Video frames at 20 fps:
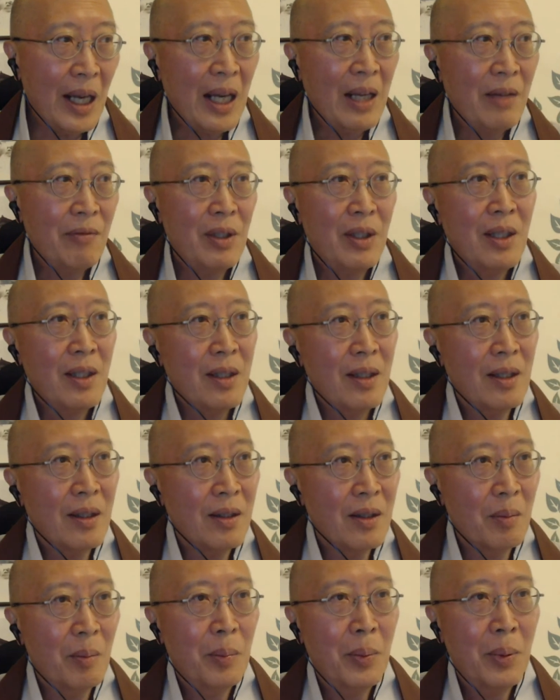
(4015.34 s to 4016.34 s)
gave us
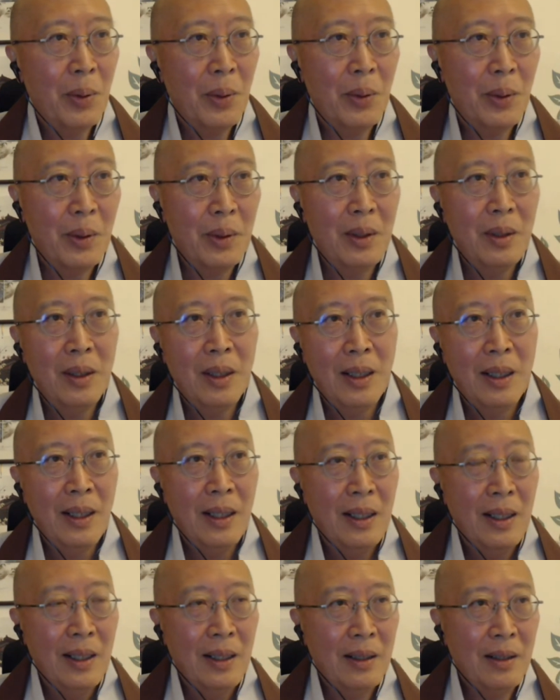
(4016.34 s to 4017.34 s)
the support,
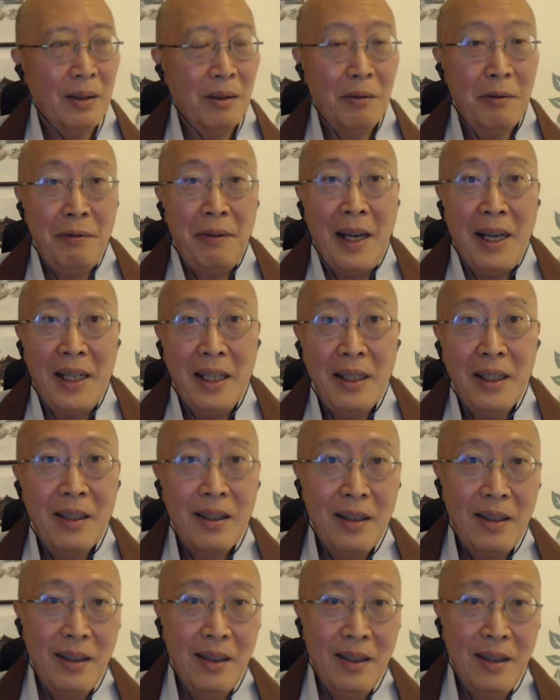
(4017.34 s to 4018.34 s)
fed
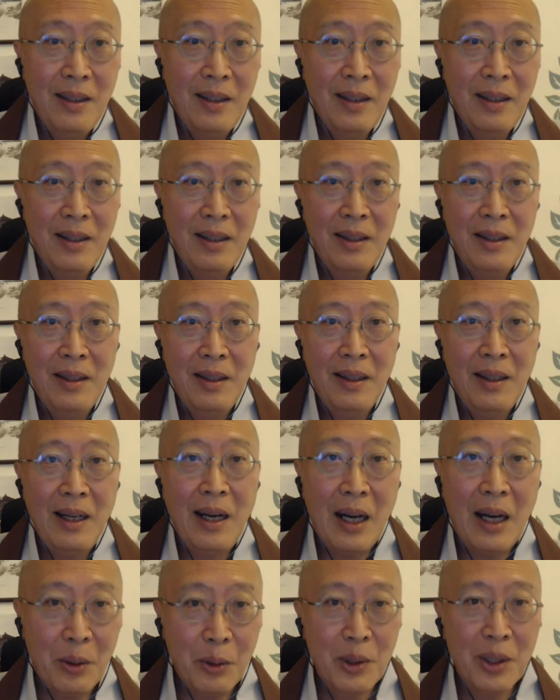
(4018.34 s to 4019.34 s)
us,
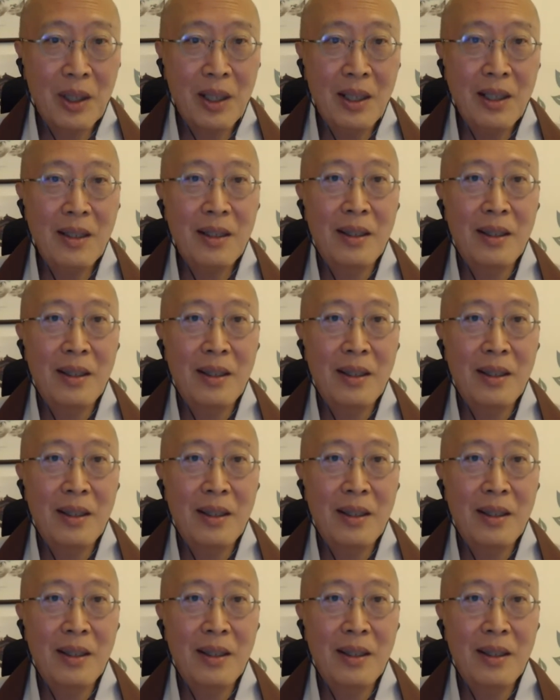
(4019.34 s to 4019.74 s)
housed